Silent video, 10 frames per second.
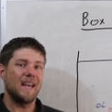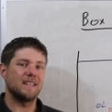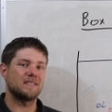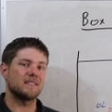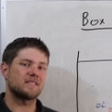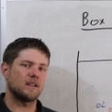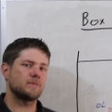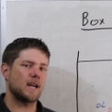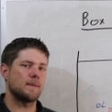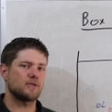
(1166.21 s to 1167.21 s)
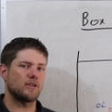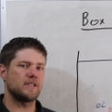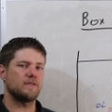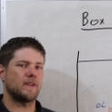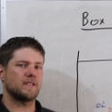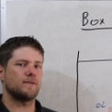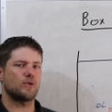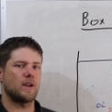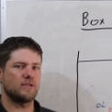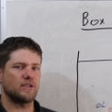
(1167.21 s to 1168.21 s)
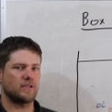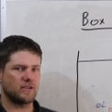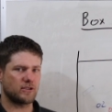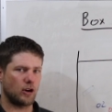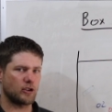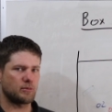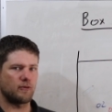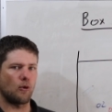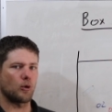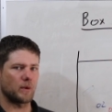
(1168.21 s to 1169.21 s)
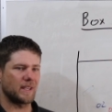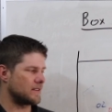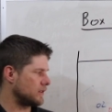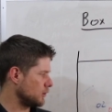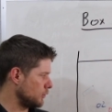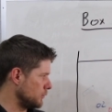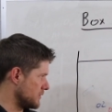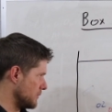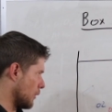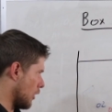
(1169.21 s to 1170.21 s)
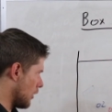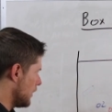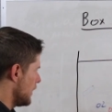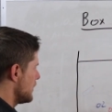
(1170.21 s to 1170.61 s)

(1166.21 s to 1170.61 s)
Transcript: is that sometimes our defensive transition starts before we even lose the ball.